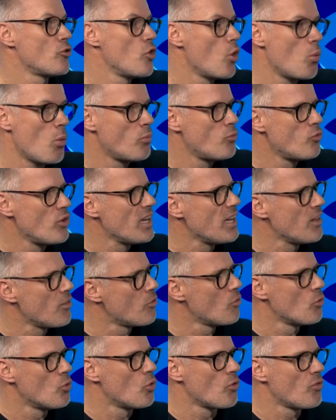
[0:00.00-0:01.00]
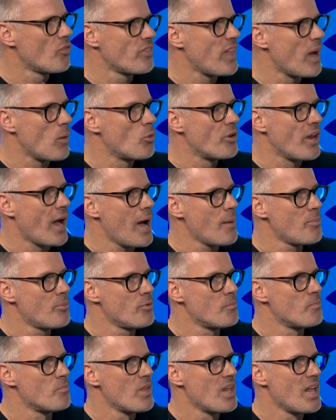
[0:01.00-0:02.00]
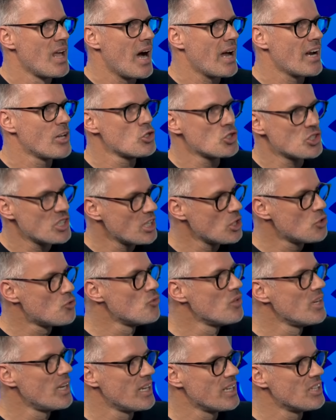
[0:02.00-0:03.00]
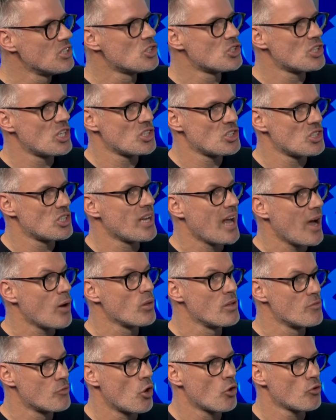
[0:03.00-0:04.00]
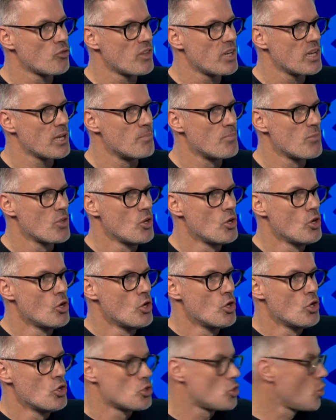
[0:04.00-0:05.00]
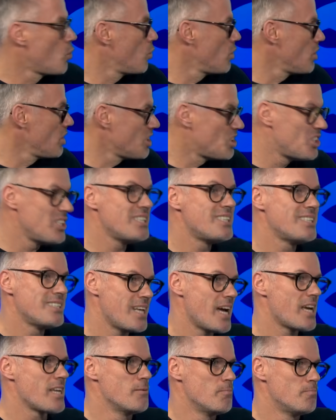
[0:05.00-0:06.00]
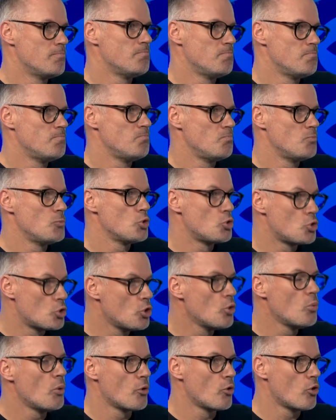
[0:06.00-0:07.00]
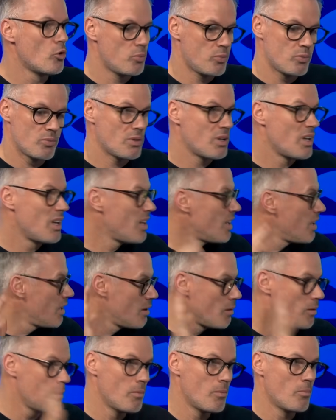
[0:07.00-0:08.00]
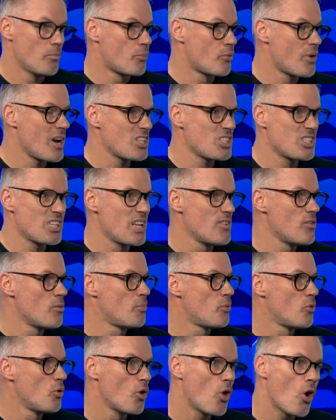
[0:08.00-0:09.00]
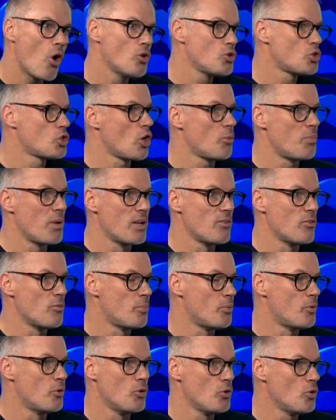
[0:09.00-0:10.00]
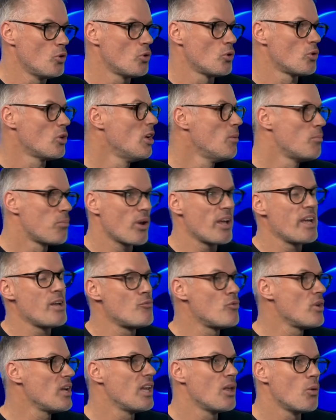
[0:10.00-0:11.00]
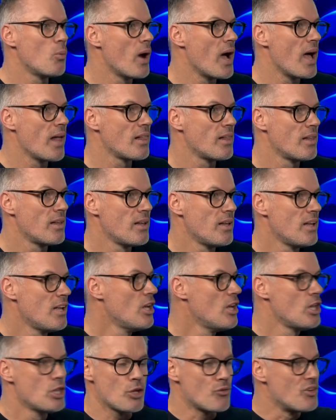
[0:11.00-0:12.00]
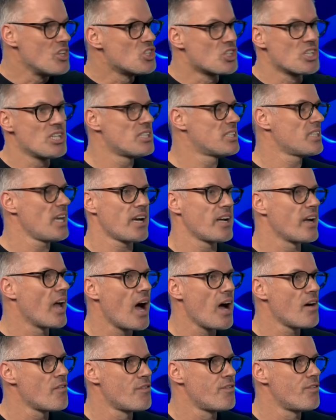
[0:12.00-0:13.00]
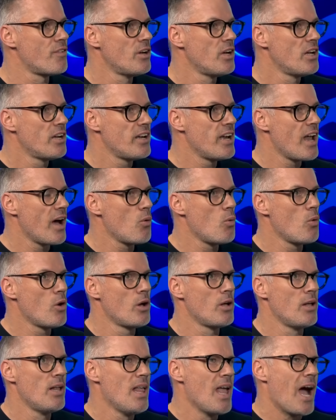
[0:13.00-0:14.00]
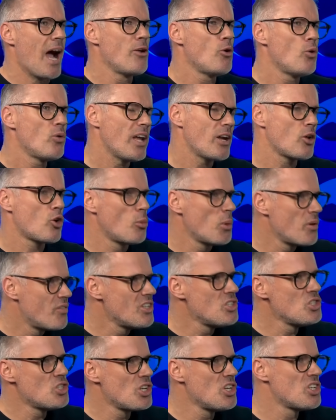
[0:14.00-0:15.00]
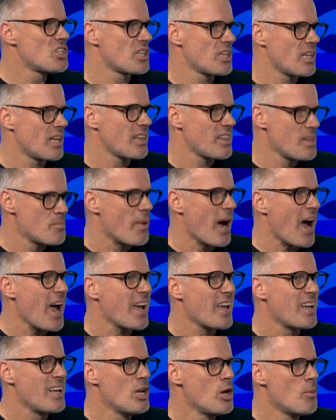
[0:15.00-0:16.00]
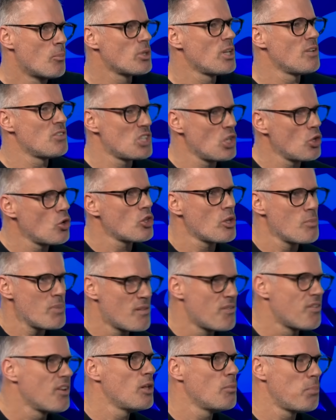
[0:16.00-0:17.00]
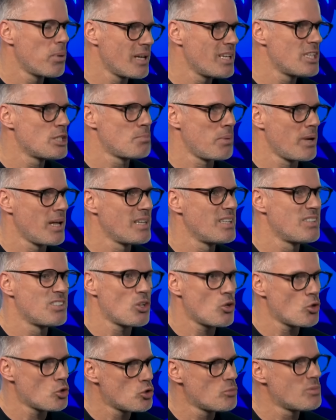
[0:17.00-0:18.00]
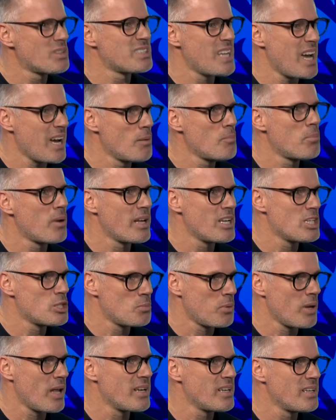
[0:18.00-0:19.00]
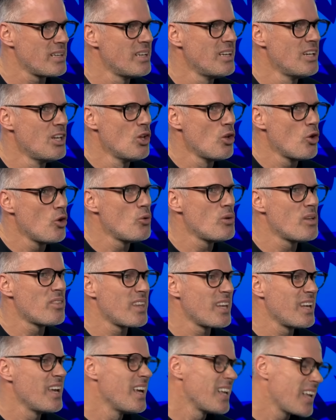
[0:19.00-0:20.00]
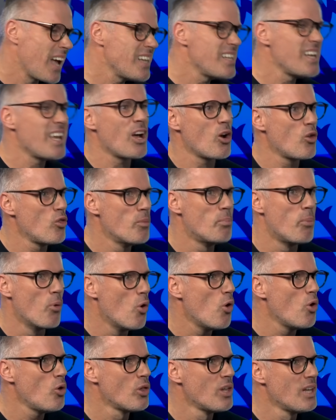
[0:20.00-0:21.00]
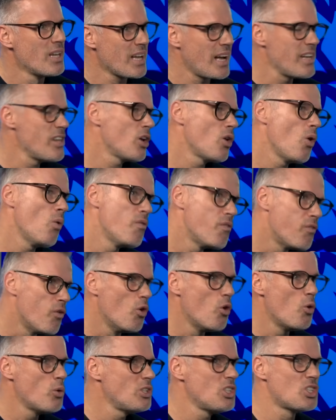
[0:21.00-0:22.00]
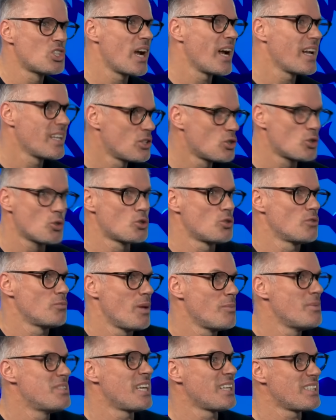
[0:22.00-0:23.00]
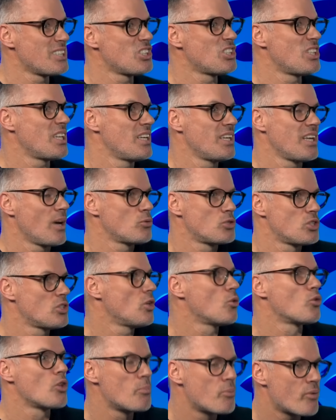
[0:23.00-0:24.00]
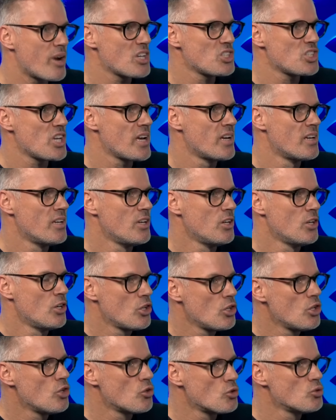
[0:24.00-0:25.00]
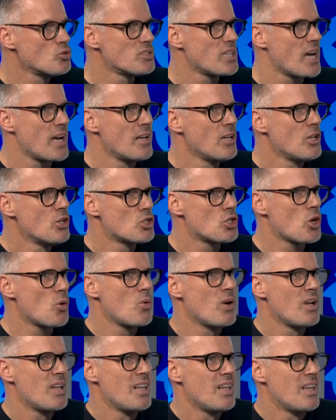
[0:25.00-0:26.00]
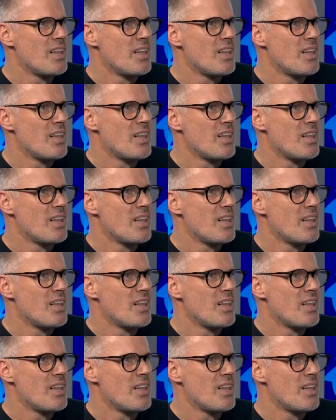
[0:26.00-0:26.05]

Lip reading: and no one really thought that would happen. And I just think it's really interesting how they've got there. So you see today, 2-1 up, pressing Liverpool, on top of Liverpool, playing really well. They retreat second half. Now, I know they had a couple of injuries at the back, but they've still got the midfield players playing. They've still got some attacking players playing. Who you think, can you get on the ball? Can you go forward and try and sort of maybe take the sting out of, you know, the pressure you're under? So